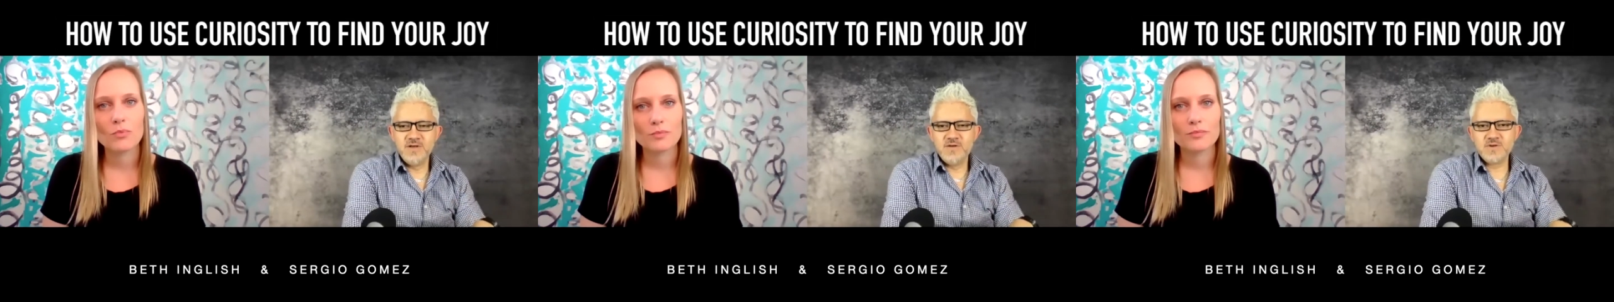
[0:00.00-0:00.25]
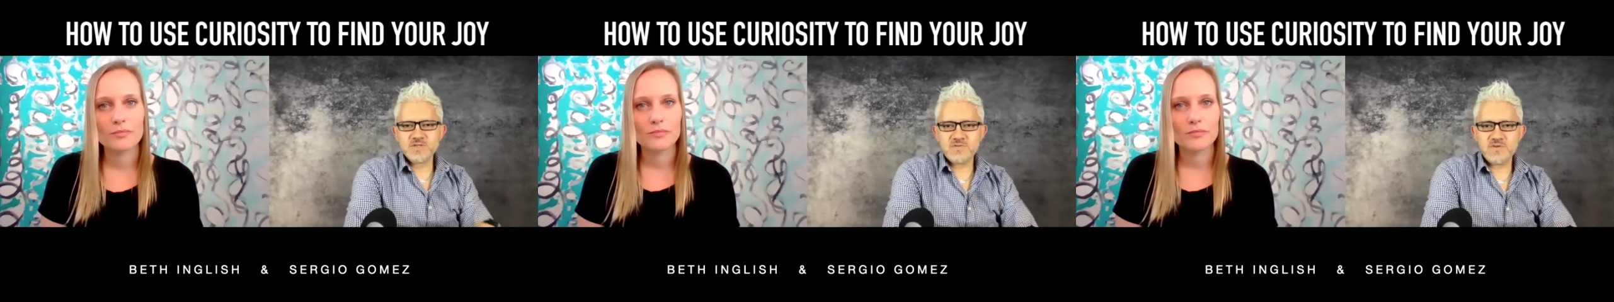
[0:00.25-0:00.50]

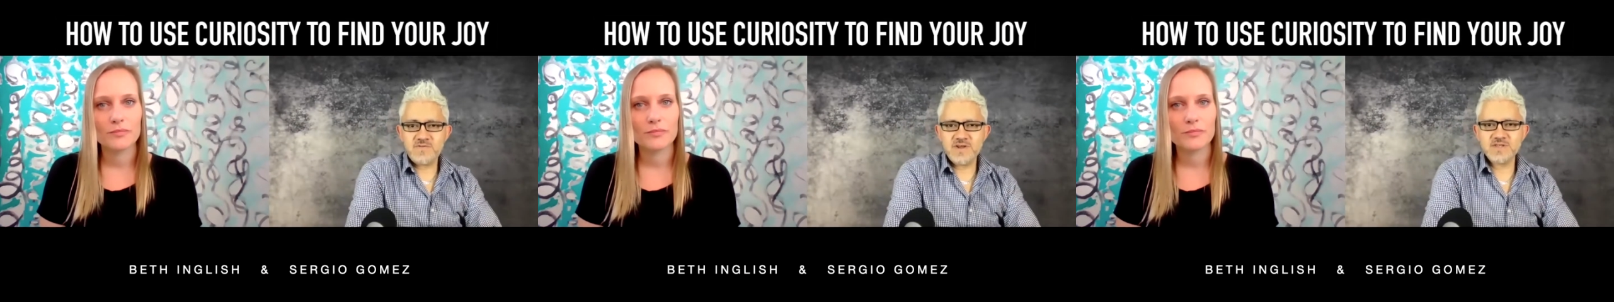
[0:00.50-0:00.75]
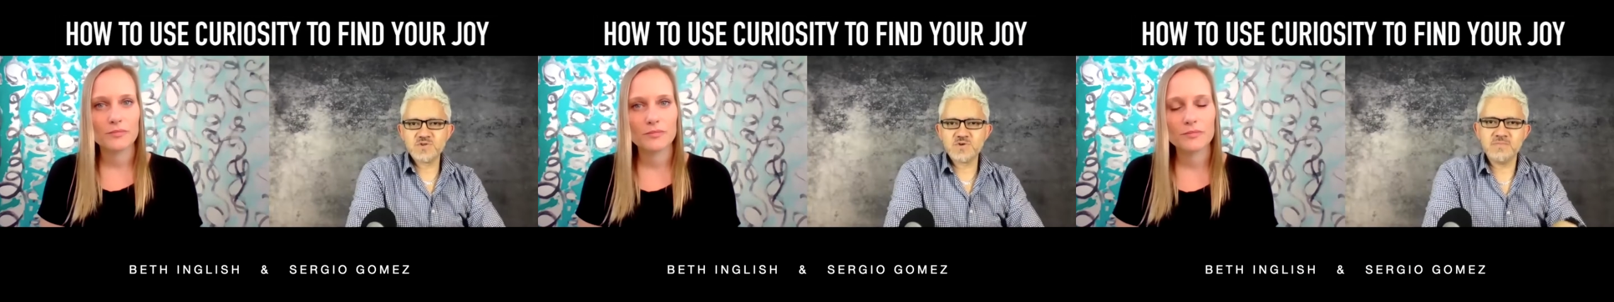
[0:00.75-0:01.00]
Speaker 1: those of our
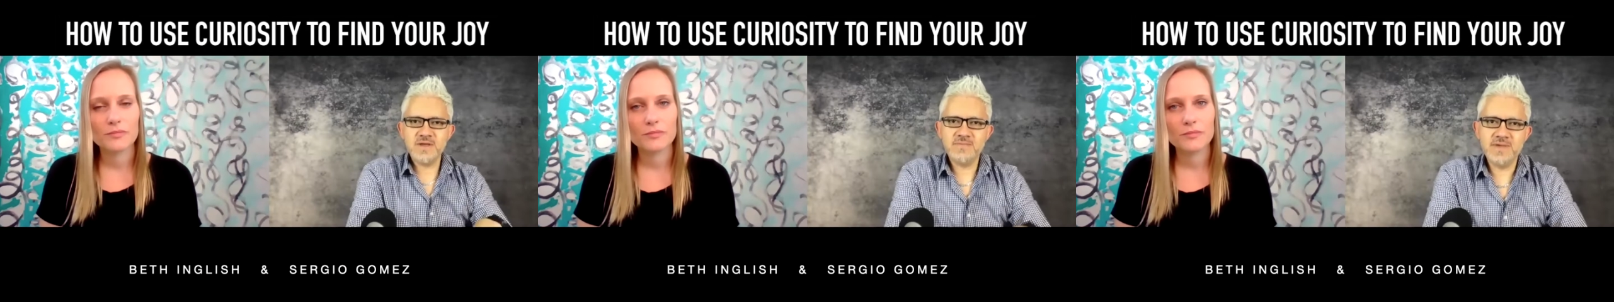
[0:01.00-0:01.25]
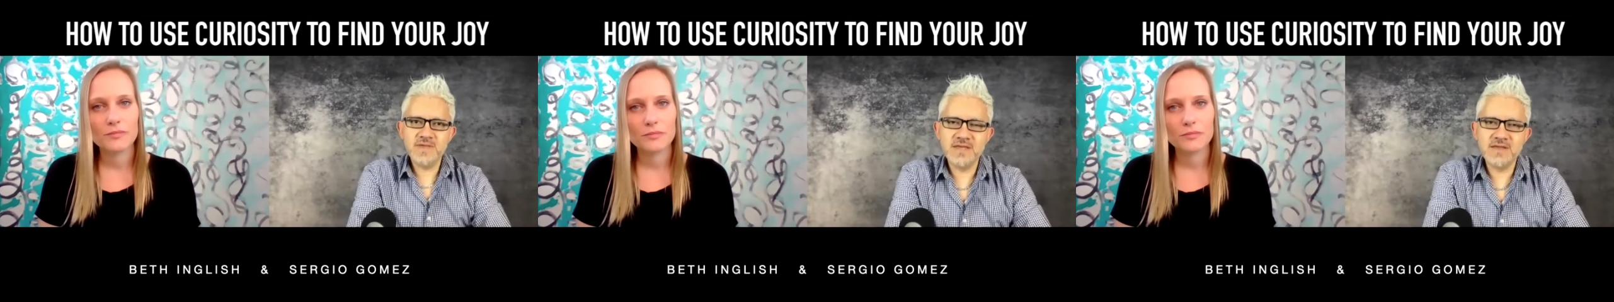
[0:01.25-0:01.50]
friends who may
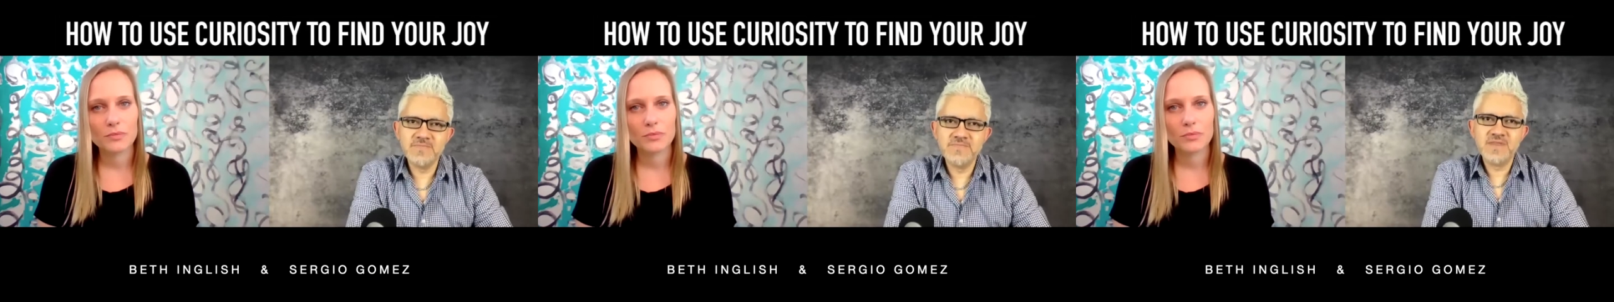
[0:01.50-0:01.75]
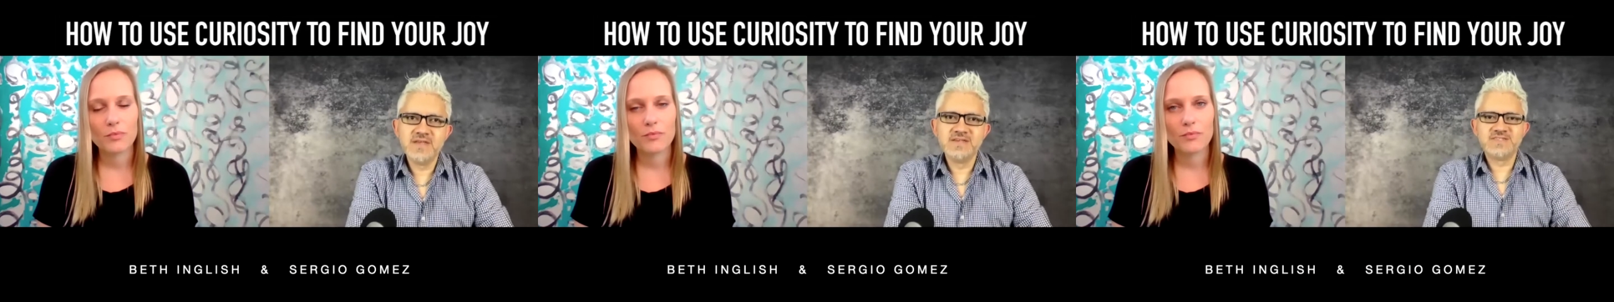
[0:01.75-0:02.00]
be
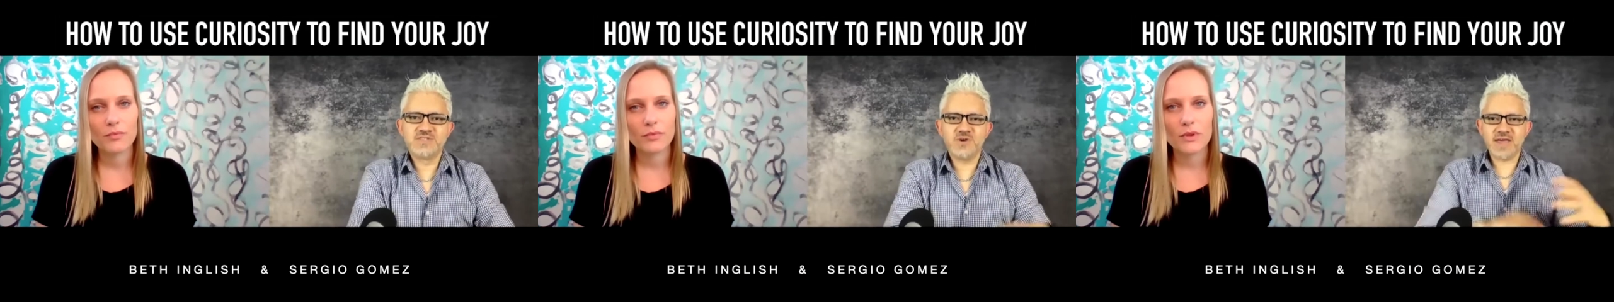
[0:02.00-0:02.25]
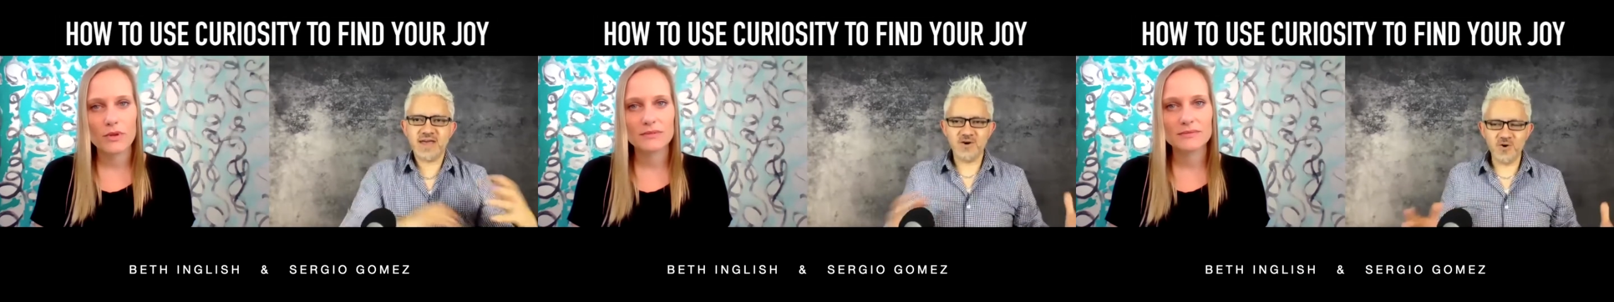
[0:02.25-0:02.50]
stuck
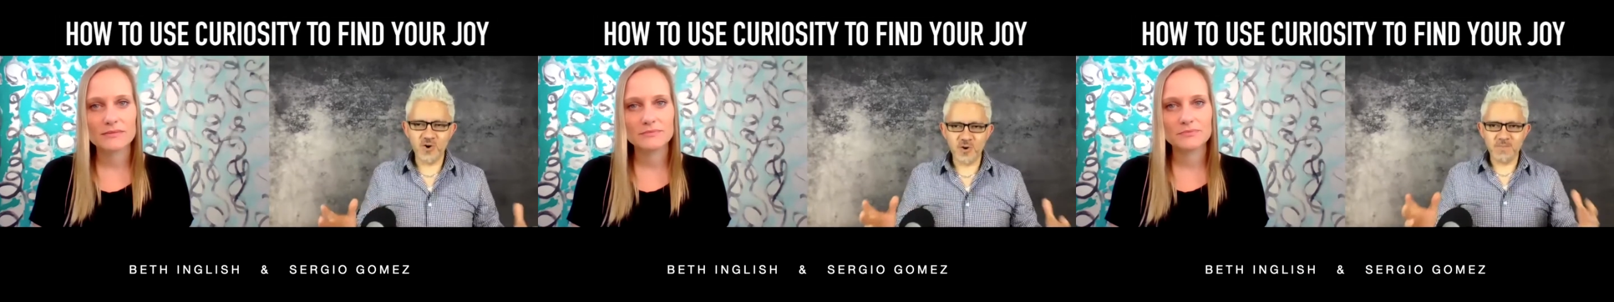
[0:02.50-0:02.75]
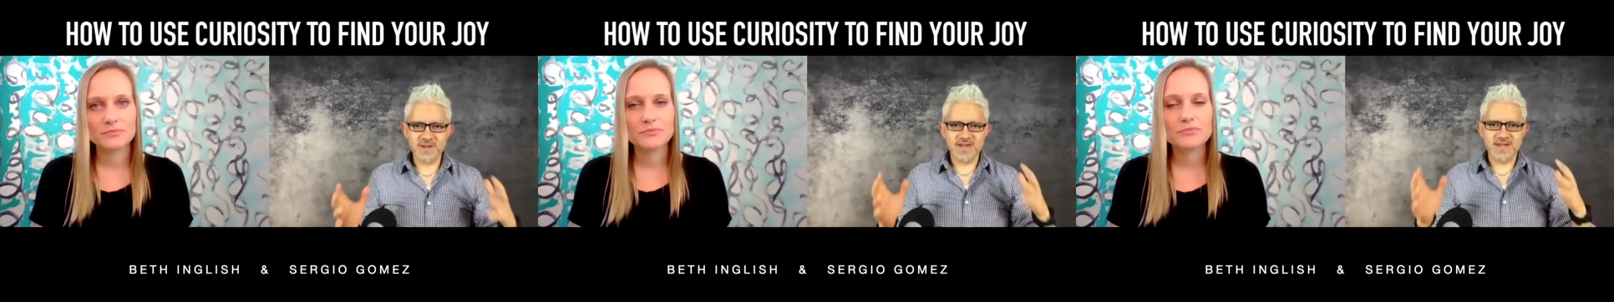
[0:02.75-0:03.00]
at
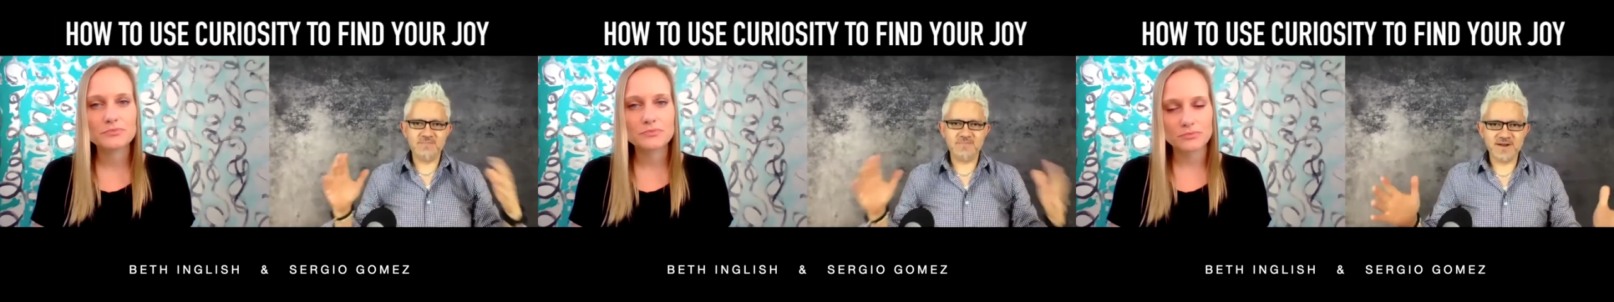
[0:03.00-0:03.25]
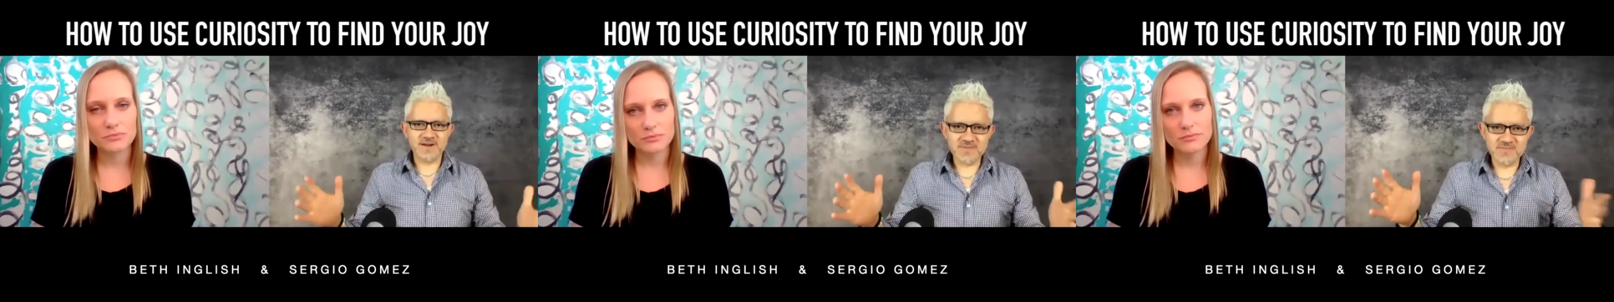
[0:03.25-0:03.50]
home in an
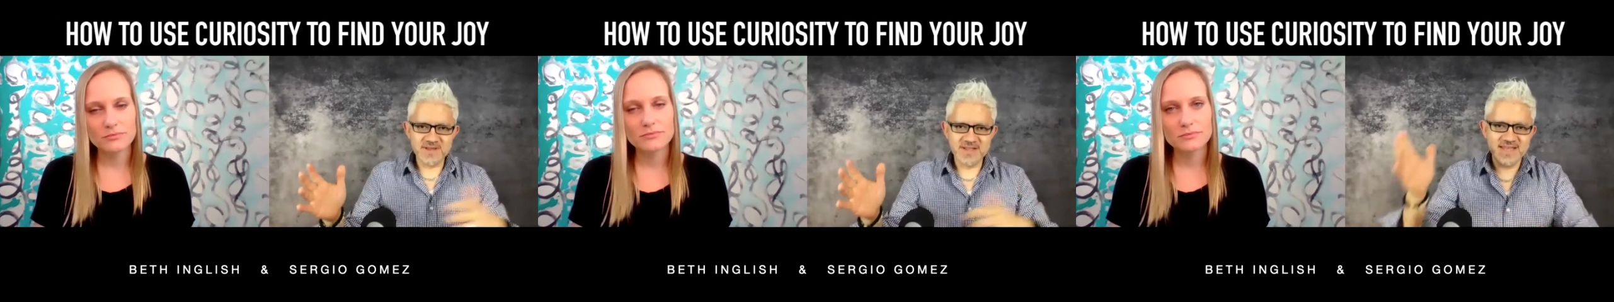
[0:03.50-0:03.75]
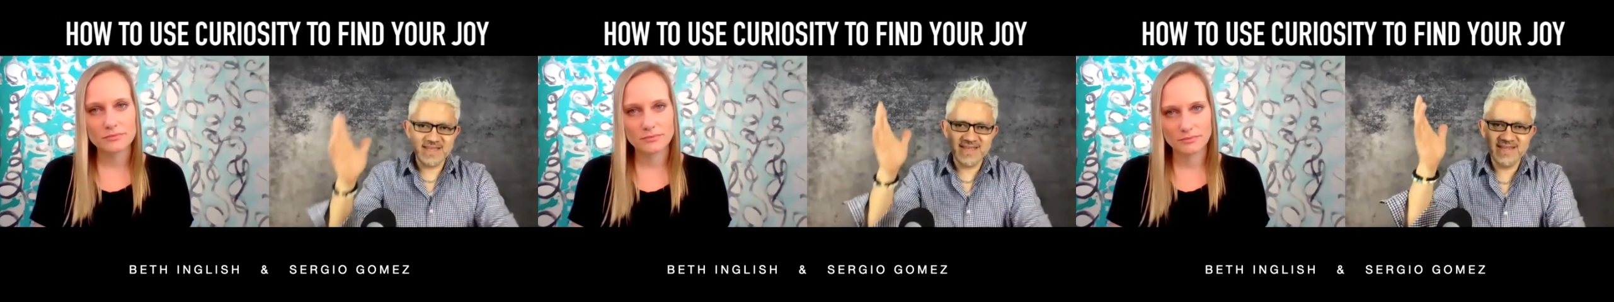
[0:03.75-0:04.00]
apartment
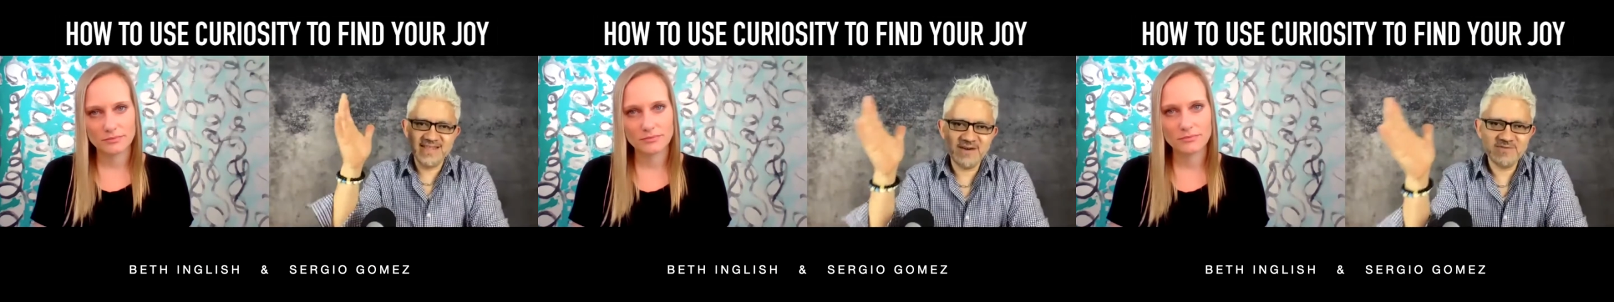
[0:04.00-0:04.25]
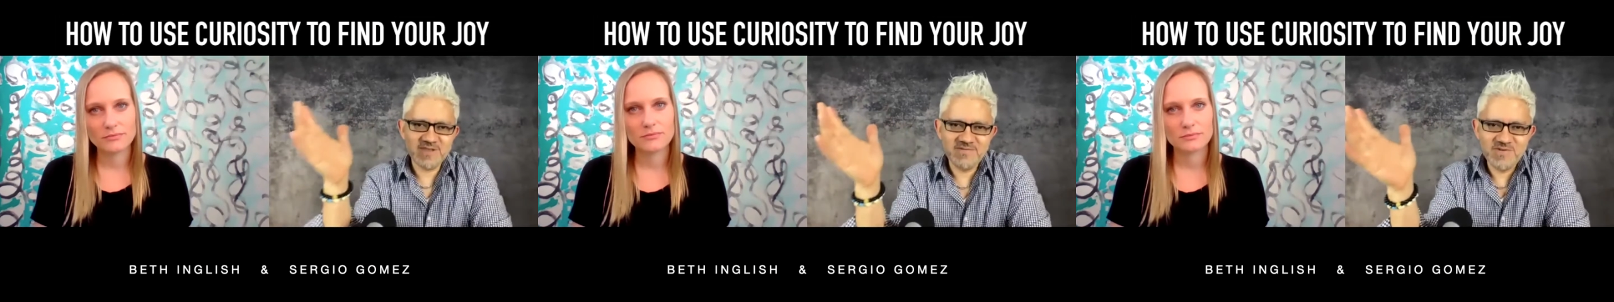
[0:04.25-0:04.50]
building in
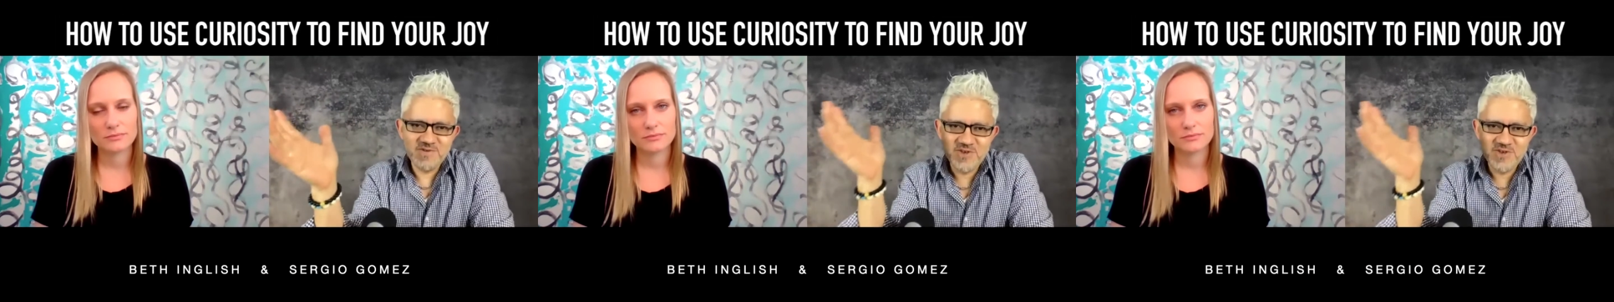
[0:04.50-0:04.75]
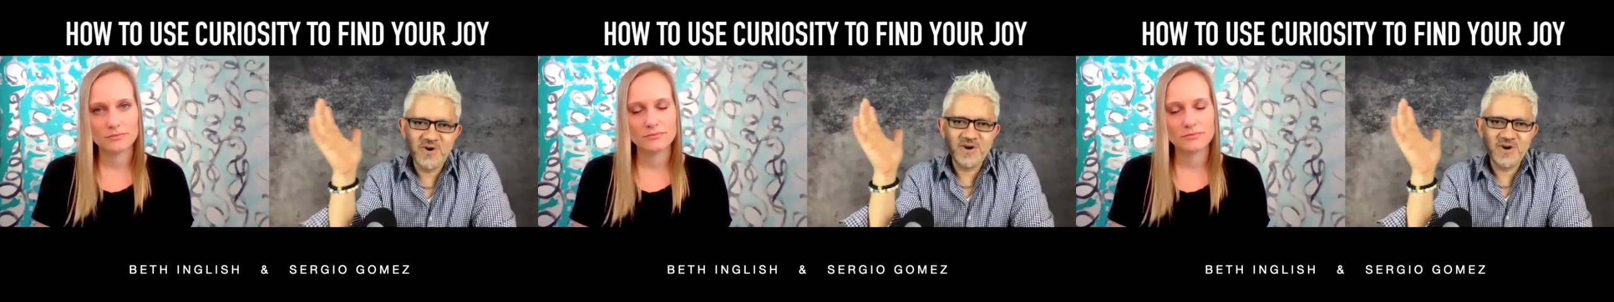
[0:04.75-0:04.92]
downtown new york